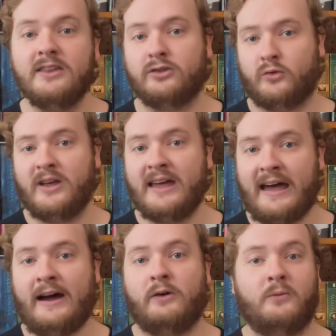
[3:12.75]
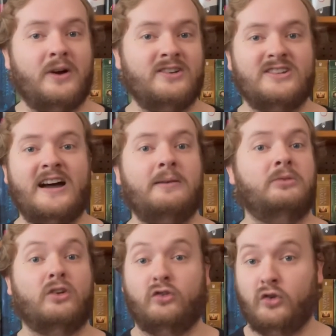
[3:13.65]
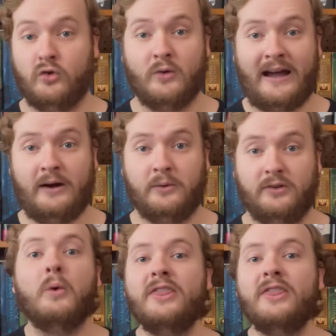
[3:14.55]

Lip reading: 3-hour runtime to 2 hours.